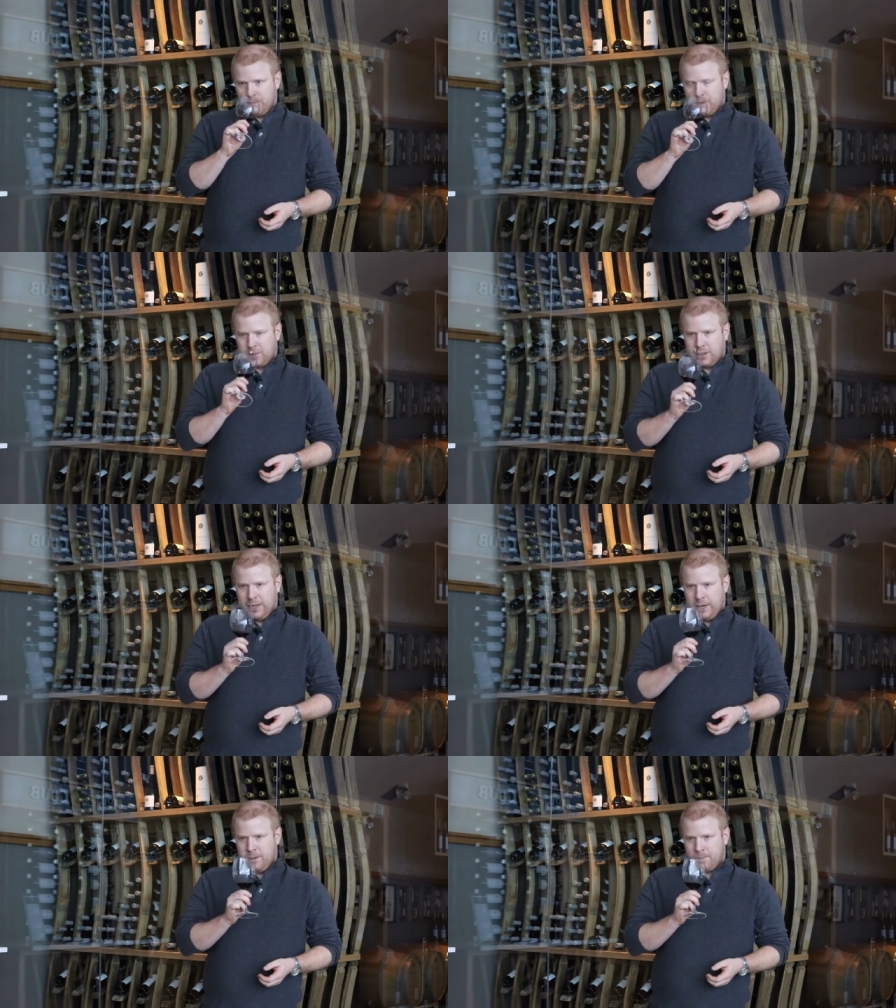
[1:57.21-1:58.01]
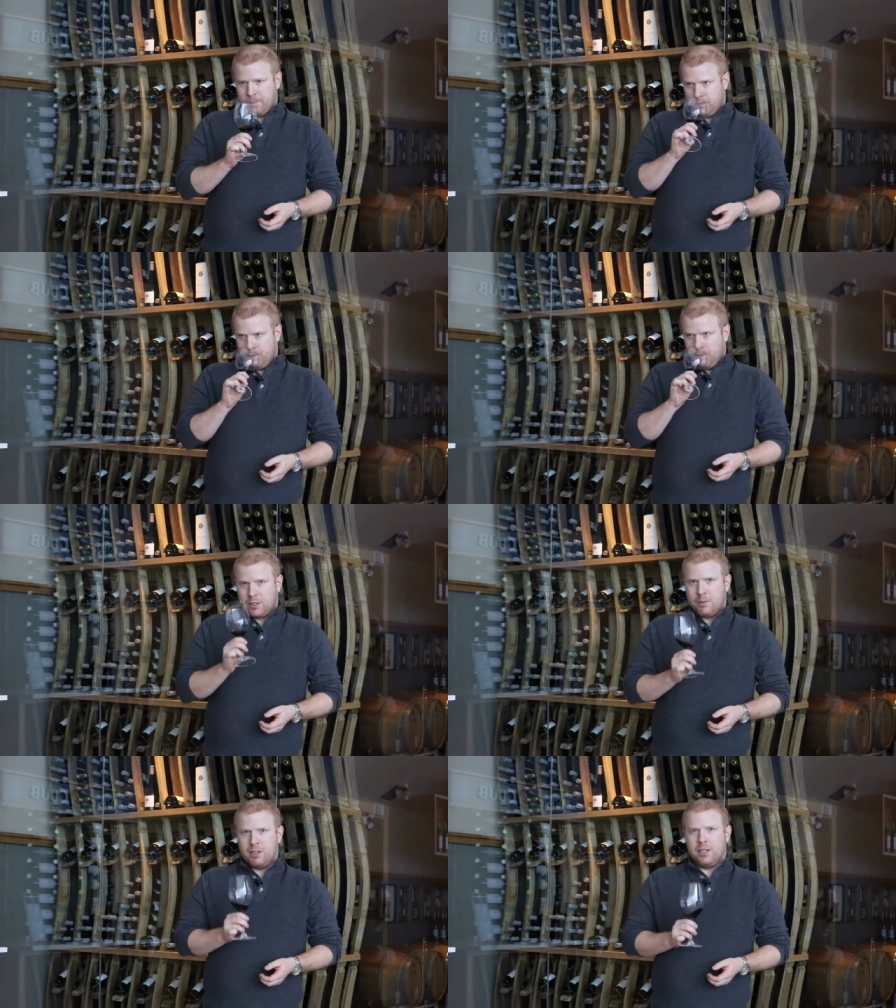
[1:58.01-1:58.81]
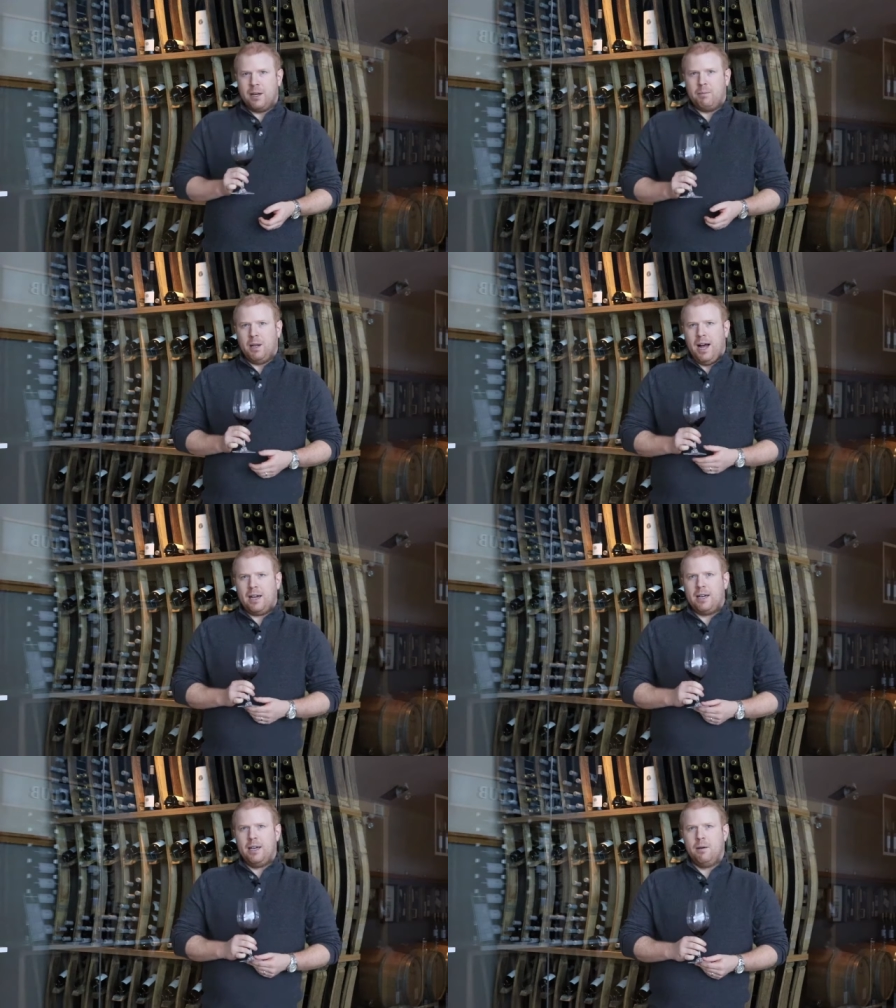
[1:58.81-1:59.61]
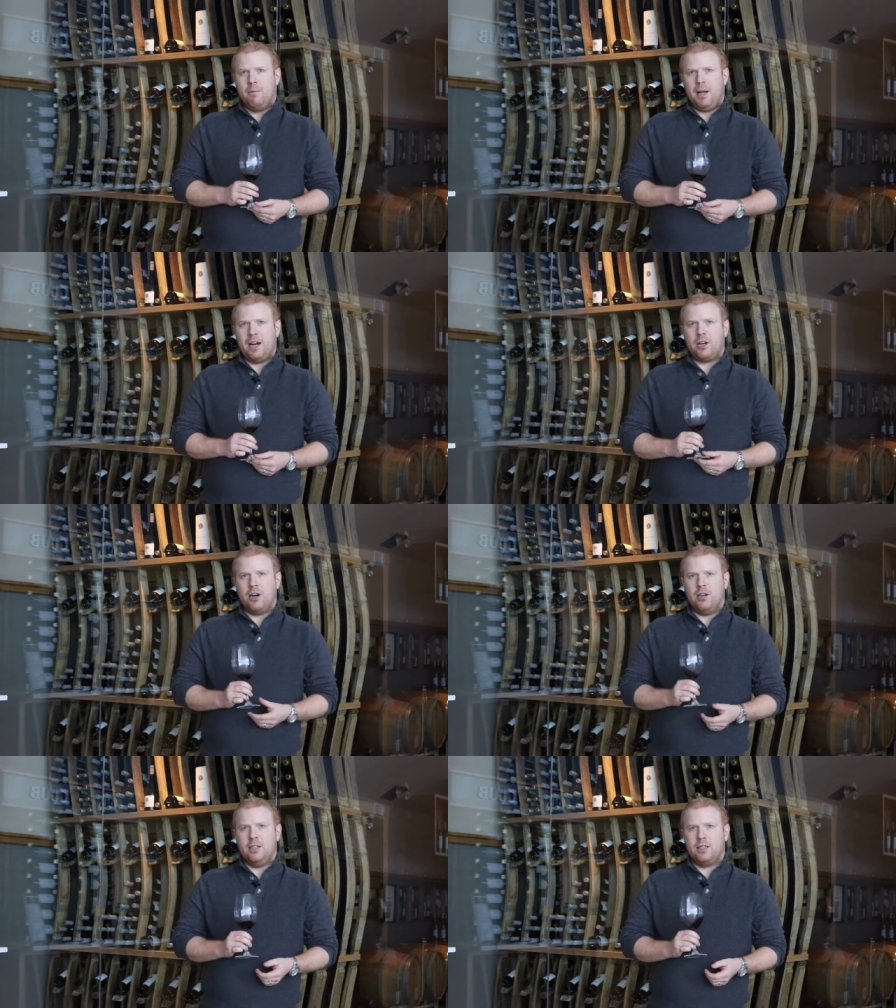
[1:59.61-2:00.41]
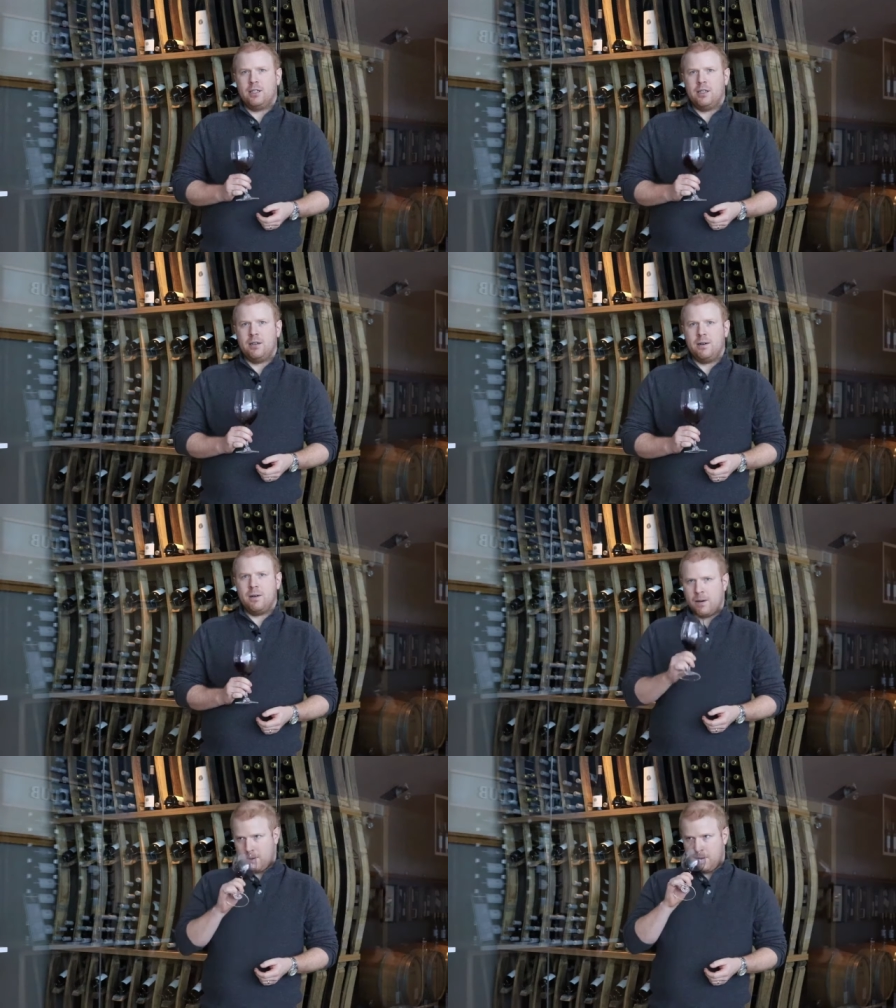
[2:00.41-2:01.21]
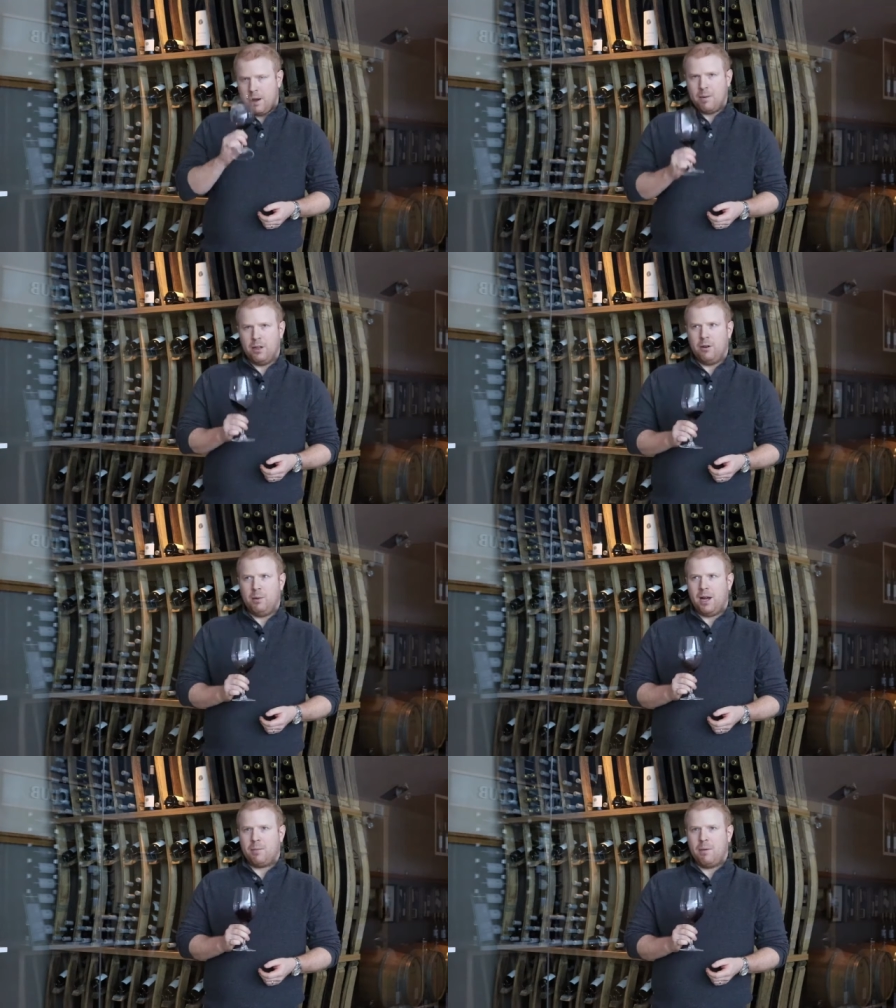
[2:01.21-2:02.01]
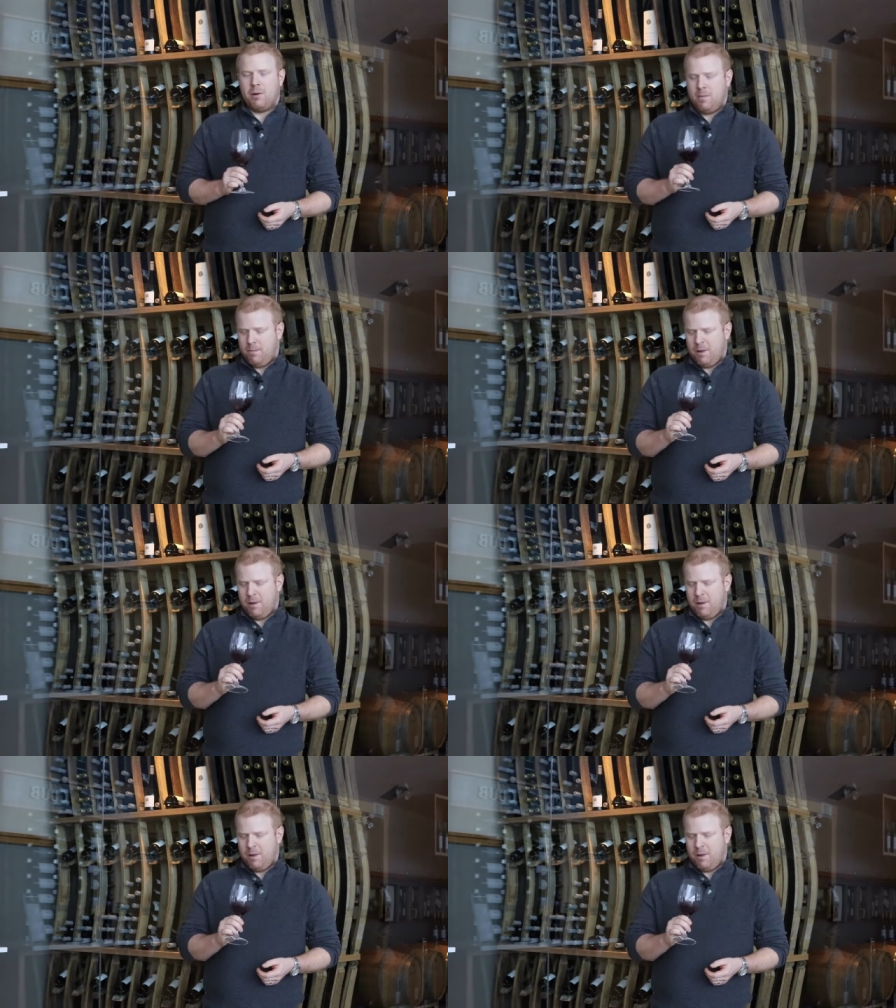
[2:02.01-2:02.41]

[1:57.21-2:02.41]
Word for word: It's clean. Smells like black, black currants, maybe a little black pepper.